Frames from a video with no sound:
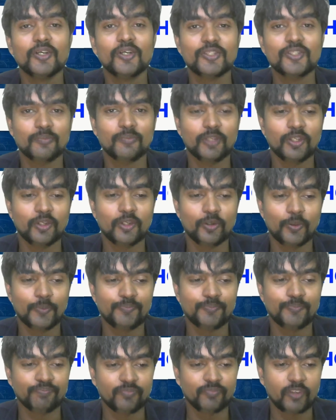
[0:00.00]
something
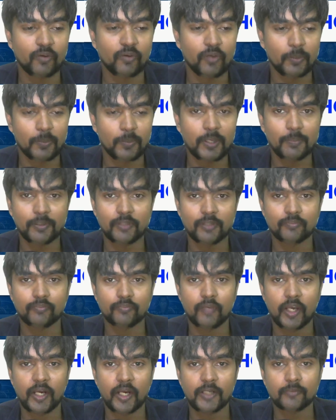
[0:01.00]
new with people.
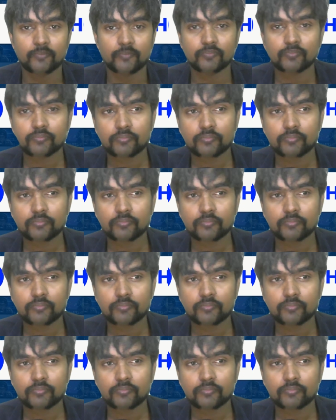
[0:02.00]
And